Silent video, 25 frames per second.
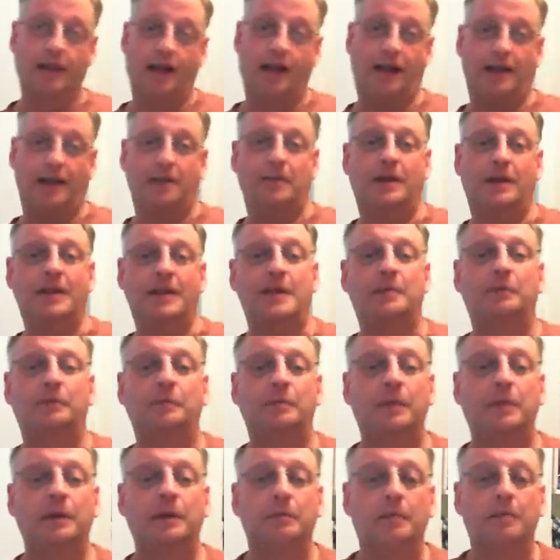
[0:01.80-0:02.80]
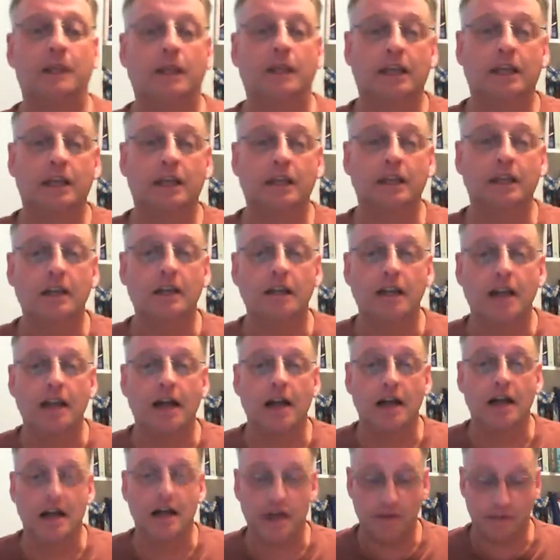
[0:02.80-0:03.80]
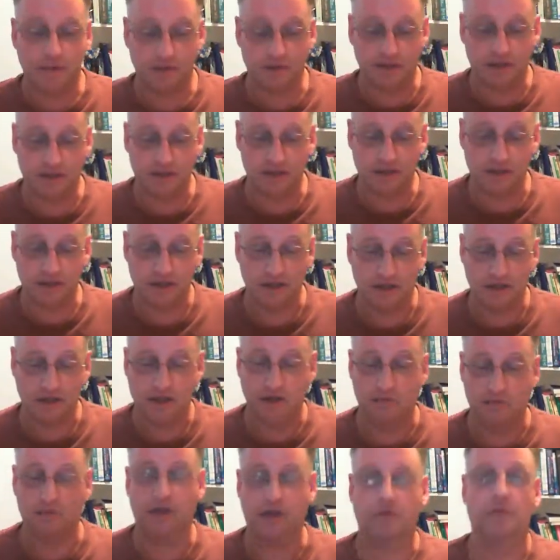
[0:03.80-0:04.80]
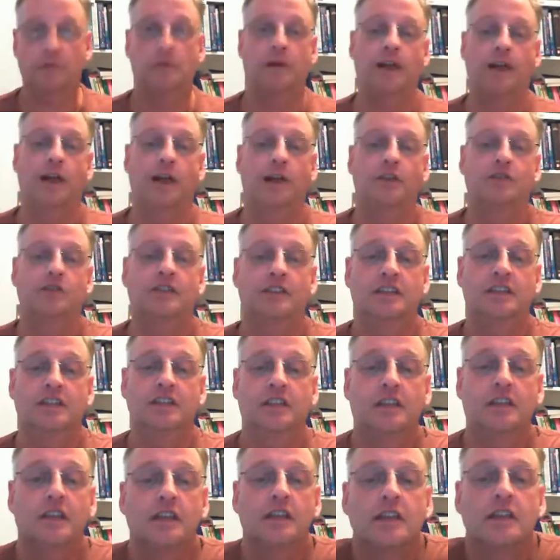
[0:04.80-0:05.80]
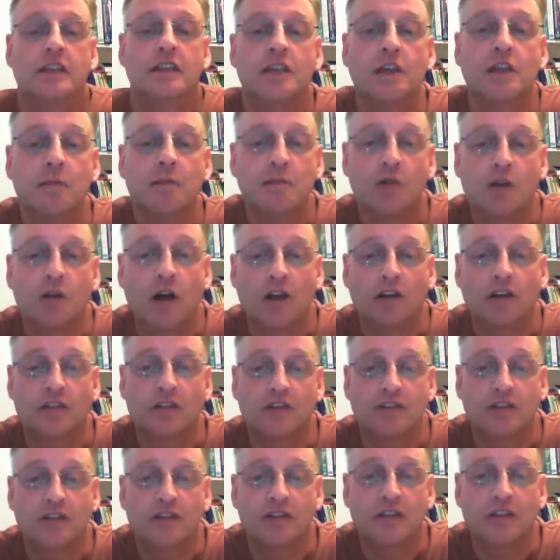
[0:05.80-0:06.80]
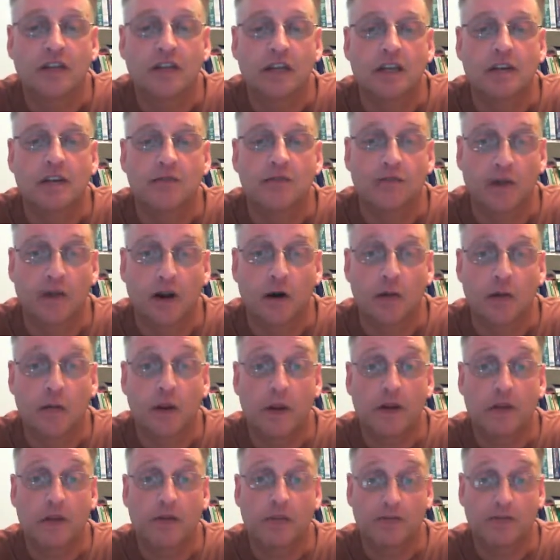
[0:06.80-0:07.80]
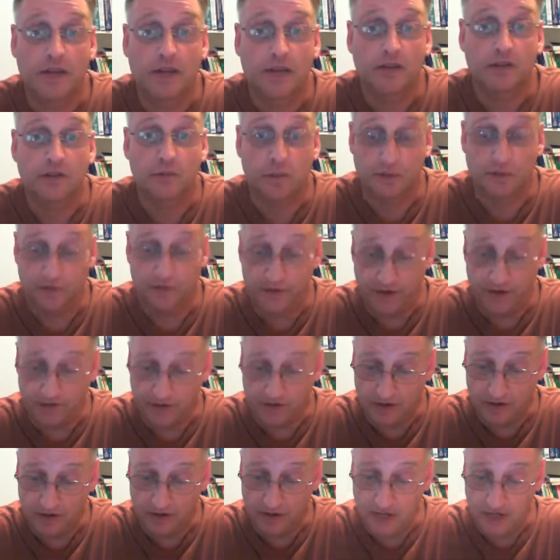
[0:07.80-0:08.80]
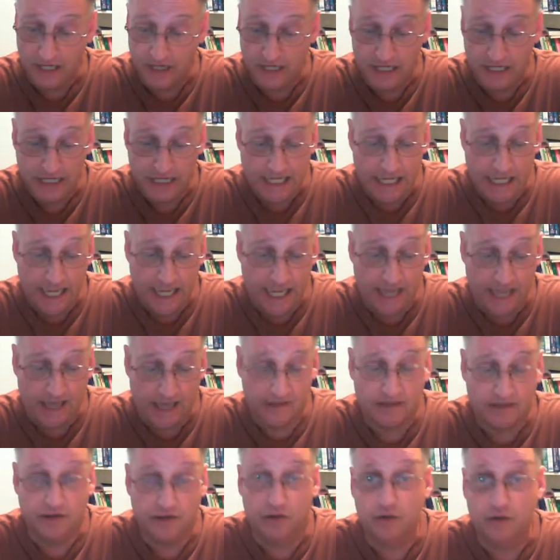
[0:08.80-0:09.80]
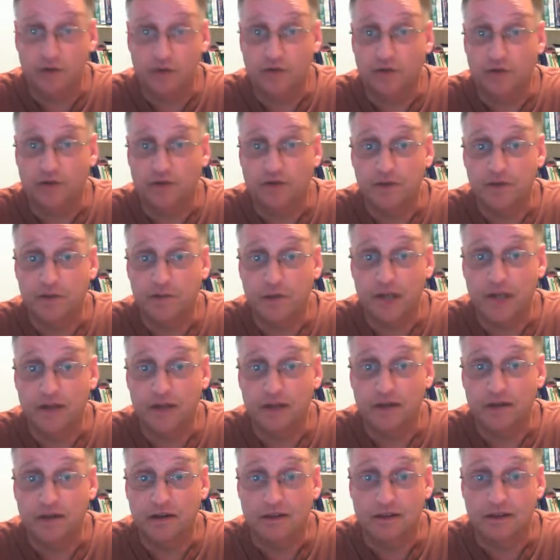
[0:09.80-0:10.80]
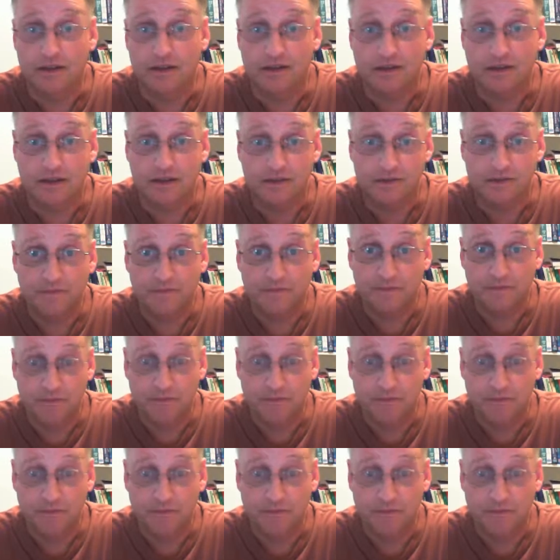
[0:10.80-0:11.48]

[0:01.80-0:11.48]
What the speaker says: Hi, my name is Pete Milligan. I'm the microbiology, immunology, and environmental science professor at the University of Maine at Augusta.